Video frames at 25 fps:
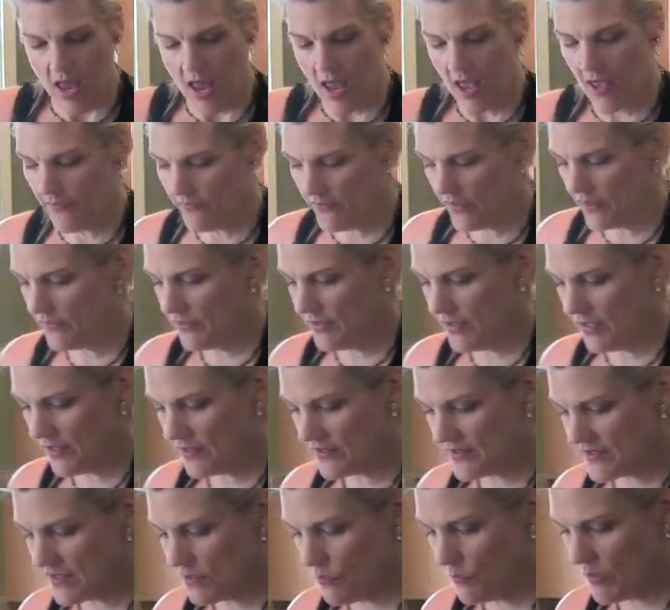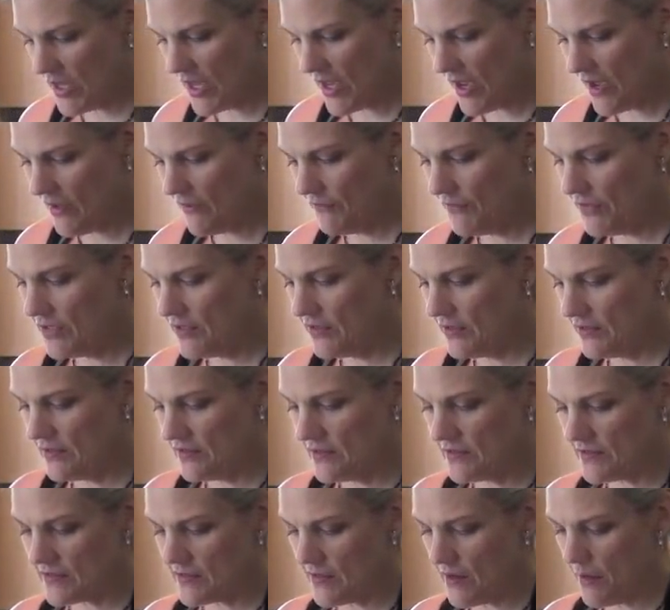And then the next thing we have
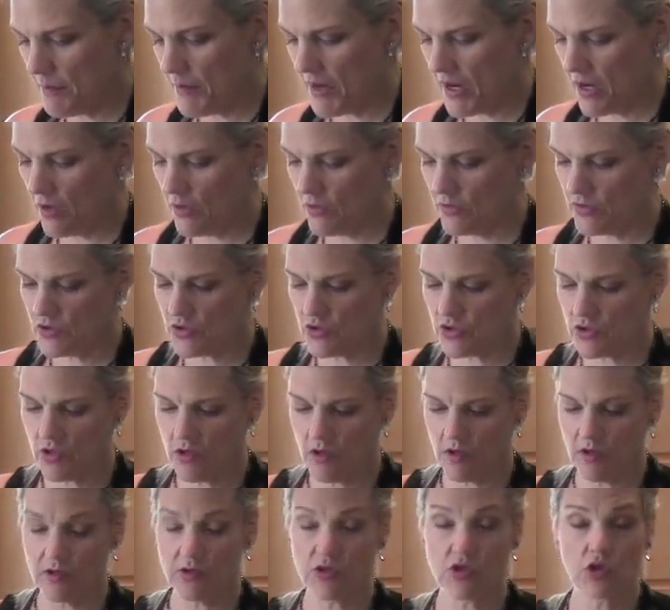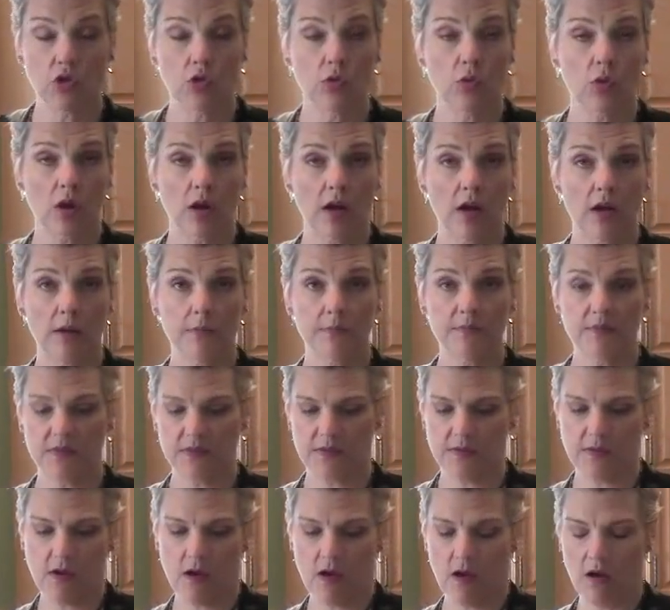is about 2
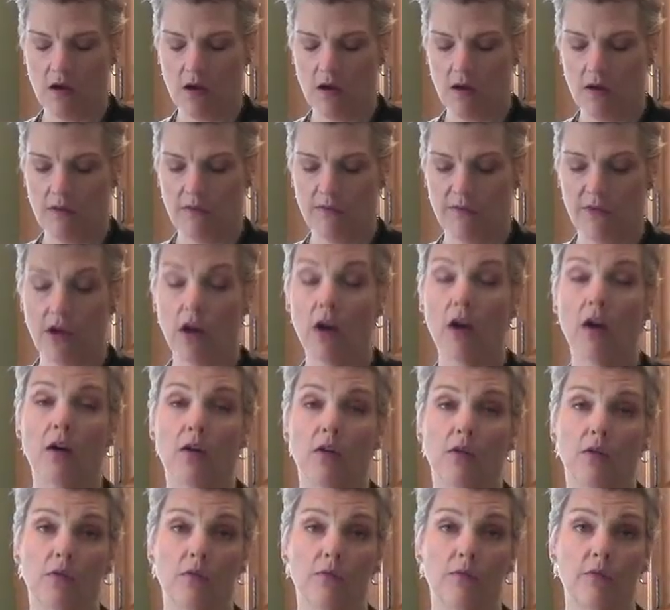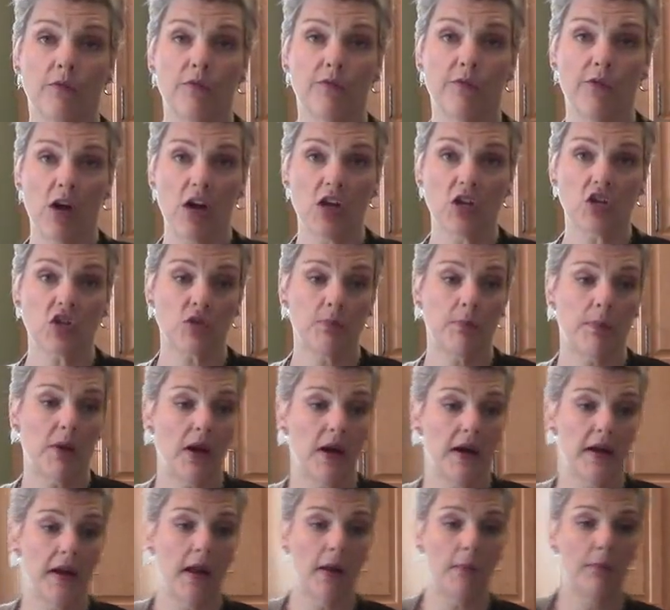cups of fresh
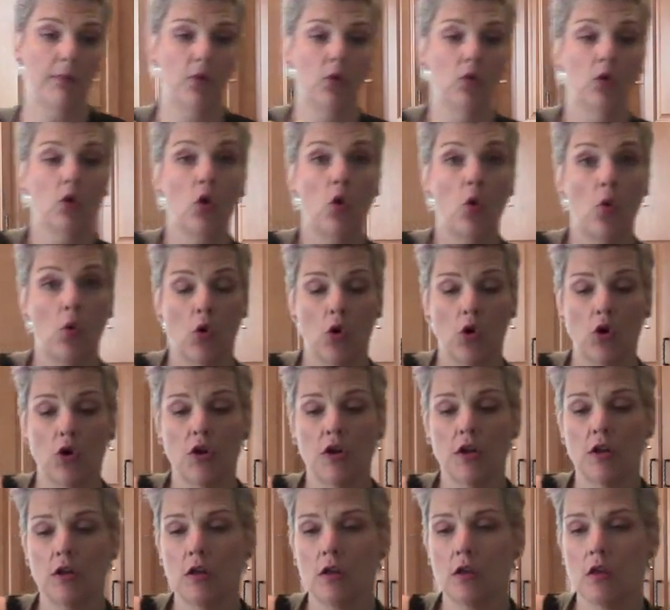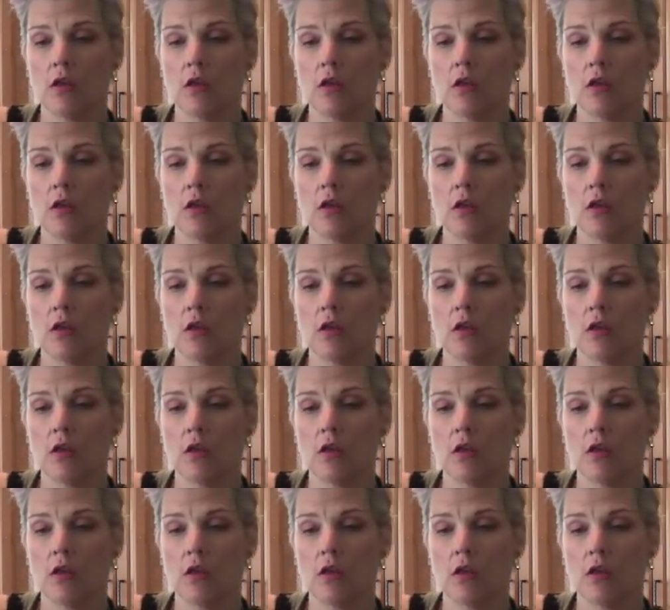pineapple cored.